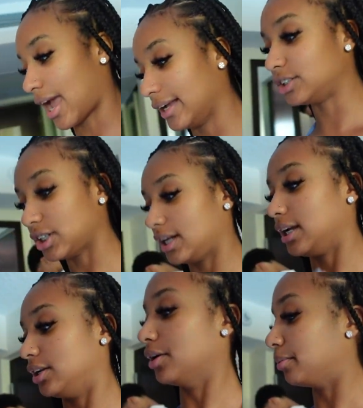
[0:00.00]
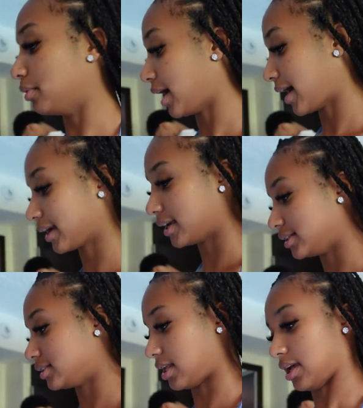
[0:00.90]
he double hockey
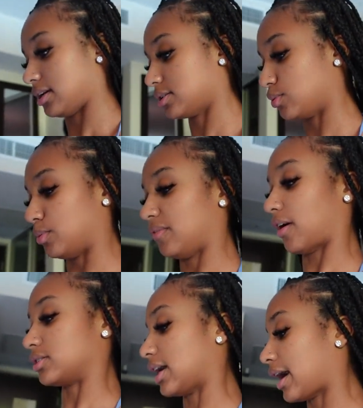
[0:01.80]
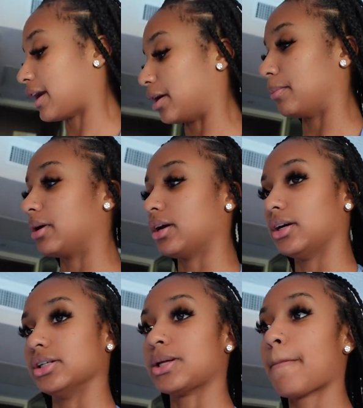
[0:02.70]
sticks when we first got here
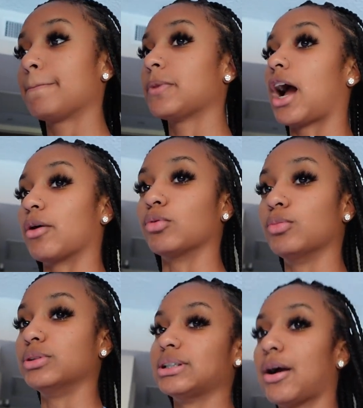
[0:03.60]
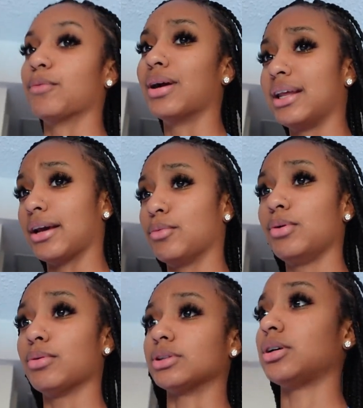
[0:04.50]
because our room was not ready and
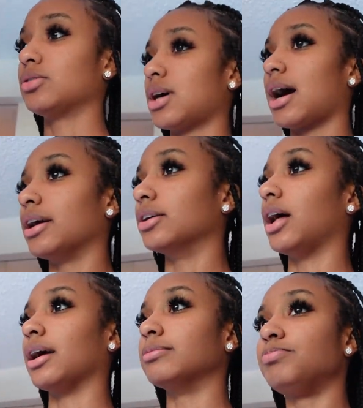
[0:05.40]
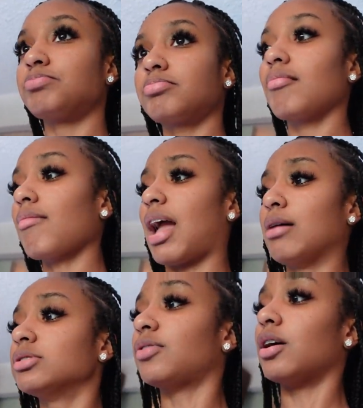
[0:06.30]
we were so tired like i
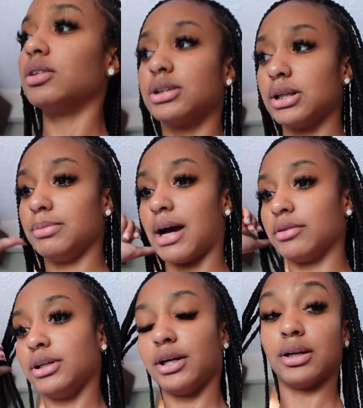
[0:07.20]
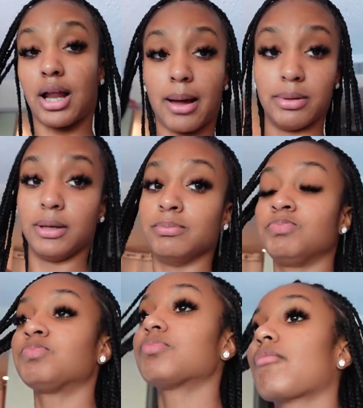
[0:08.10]
was falling asleep out there in the lobby
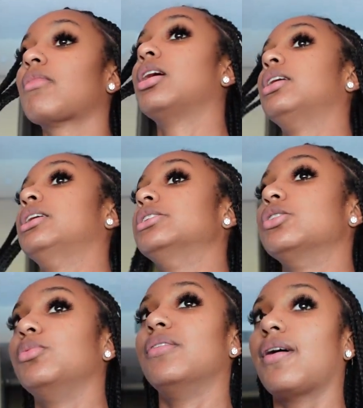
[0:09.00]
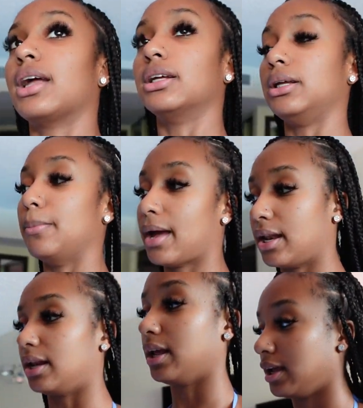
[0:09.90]
till we finally made
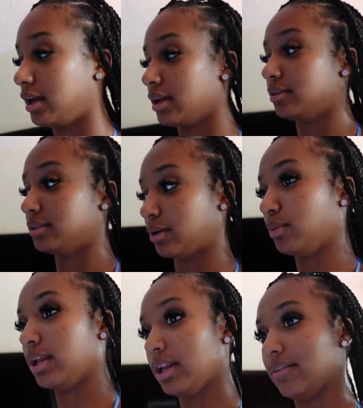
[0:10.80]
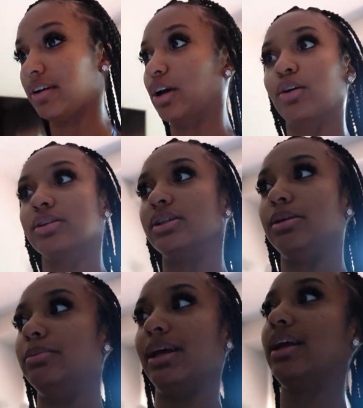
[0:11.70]
it in and we didn't even go to
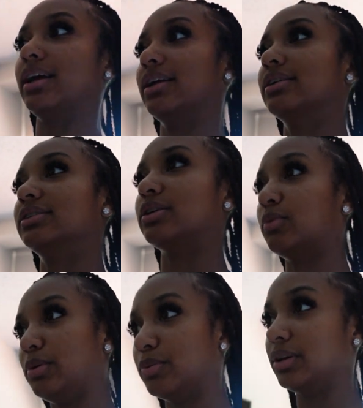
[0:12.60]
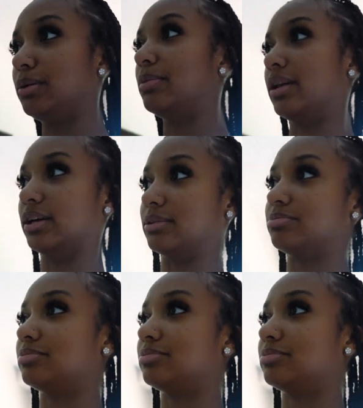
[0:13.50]
sleep then so we really been up